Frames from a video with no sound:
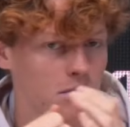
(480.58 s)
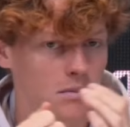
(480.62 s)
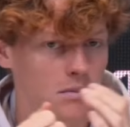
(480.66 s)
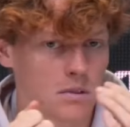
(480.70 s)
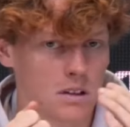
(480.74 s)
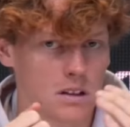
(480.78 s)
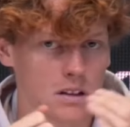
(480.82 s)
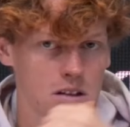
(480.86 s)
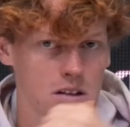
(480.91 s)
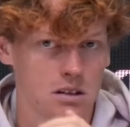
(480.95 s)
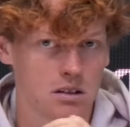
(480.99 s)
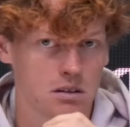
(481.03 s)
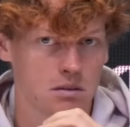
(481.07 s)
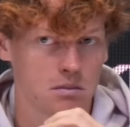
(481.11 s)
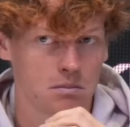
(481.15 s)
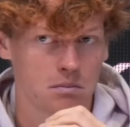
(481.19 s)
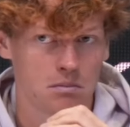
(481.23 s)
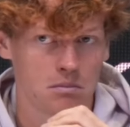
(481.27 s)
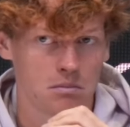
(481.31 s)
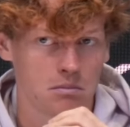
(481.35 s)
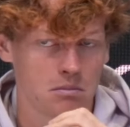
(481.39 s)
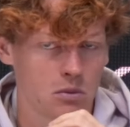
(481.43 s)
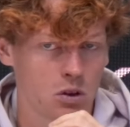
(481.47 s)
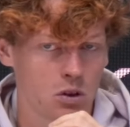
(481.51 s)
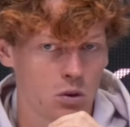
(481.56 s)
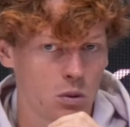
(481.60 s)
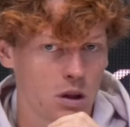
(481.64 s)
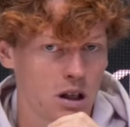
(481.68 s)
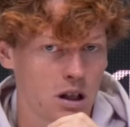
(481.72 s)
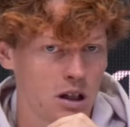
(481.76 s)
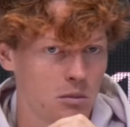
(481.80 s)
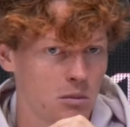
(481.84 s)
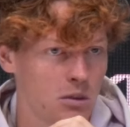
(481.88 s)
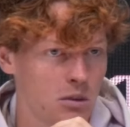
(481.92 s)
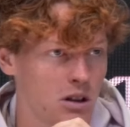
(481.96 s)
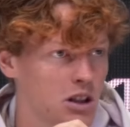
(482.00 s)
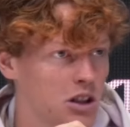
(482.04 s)
this
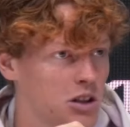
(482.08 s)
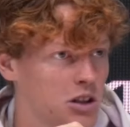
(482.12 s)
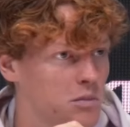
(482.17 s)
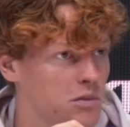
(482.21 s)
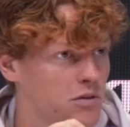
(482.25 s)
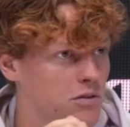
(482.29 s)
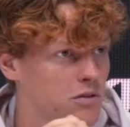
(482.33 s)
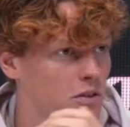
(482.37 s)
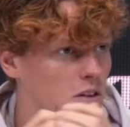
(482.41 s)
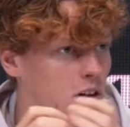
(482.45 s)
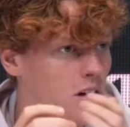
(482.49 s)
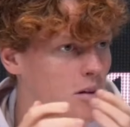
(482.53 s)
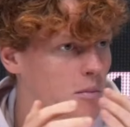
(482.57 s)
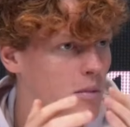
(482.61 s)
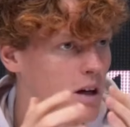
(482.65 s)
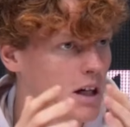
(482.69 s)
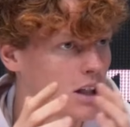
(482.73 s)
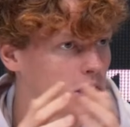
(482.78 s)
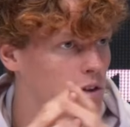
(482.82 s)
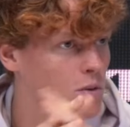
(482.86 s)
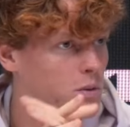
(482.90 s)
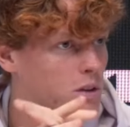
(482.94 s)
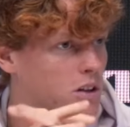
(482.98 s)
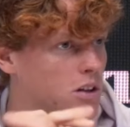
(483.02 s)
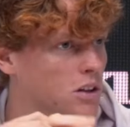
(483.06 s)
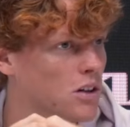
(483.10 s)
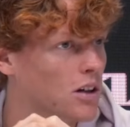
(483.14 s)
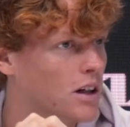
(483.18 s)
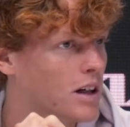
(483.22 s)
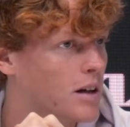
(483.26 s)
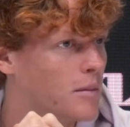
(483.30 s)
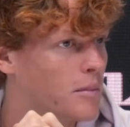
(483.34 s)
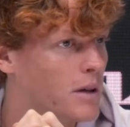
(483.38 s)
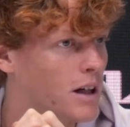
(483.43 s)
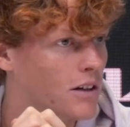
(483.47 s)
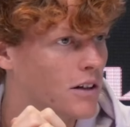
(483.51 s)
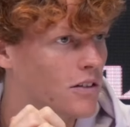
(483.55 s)
20 minutes before the match, we talk
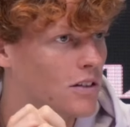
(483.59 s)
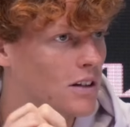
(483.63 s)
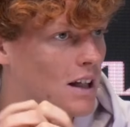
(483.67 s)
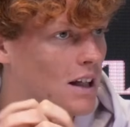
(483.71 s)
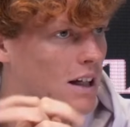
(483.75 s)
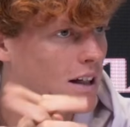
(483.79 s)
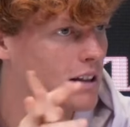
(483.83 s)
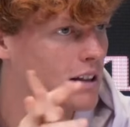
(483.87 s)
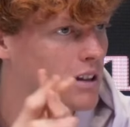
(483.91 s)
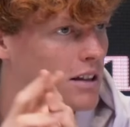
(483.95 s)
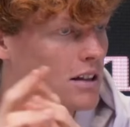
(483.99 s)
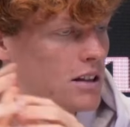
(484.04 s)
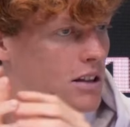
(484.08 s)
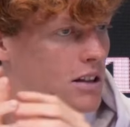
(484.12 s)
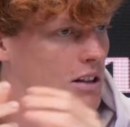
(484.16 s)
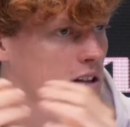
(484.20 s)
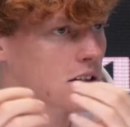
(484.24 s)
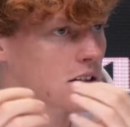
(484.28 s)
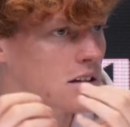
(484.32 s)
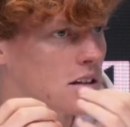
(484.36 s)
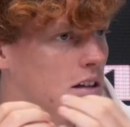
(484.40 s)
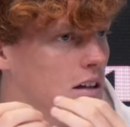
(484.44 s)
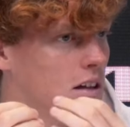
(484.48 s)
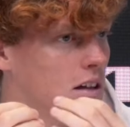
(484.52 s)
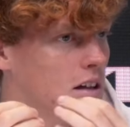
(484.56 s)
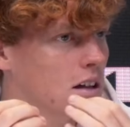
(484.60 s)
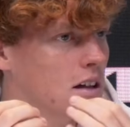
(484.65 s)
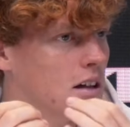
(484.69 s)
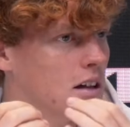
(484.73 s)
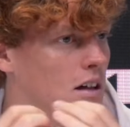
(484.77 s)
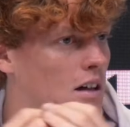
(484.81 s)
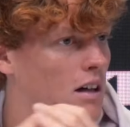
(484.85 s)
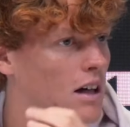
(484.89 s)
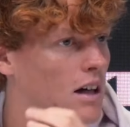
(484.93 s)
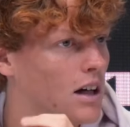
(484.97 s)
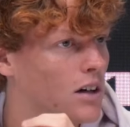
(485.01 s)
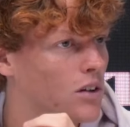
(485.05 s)
about tactics,
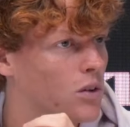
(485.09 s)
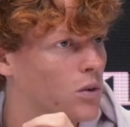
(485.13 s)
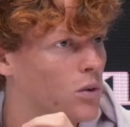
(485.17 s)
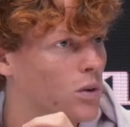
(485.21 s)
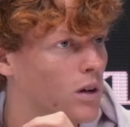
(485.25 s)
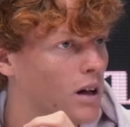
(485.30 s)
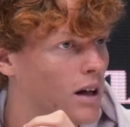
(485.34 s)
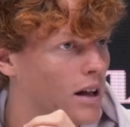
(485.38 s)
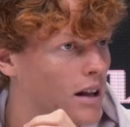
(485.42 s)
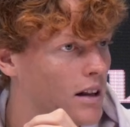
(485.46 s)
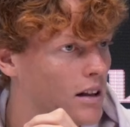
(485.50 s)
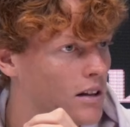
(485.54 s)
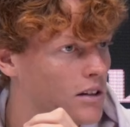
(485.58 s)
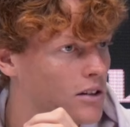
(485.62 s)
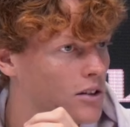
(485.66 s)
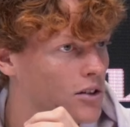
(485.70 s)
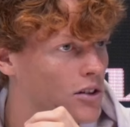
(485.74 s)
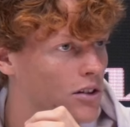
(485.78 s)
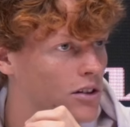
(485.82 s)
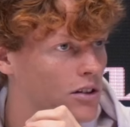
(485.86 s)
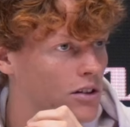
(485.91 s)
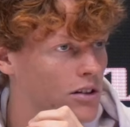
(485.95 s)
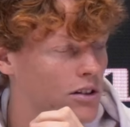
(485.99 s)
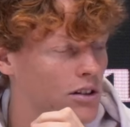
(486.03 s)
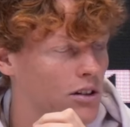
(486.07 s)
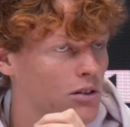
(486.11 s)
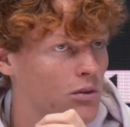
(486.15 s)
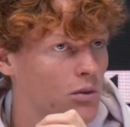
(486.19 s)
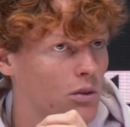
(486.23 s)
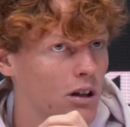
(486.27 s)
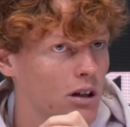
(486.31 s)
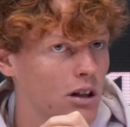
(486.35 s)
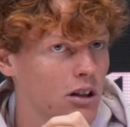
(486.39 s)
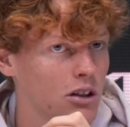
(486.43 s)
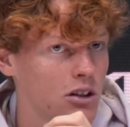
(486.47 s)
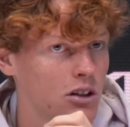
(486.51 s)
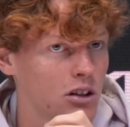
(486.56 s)
how to handle certain
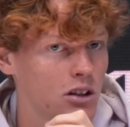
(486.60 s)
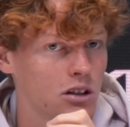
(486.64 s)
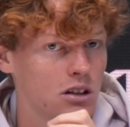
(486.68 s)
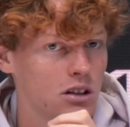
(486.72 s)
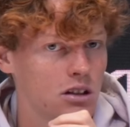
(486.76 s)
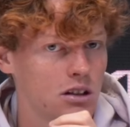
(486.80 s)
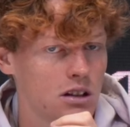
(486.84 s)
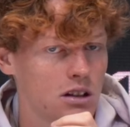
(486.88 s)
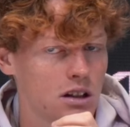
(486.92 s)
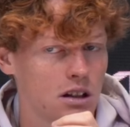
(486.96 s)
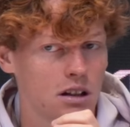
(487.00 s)
situations.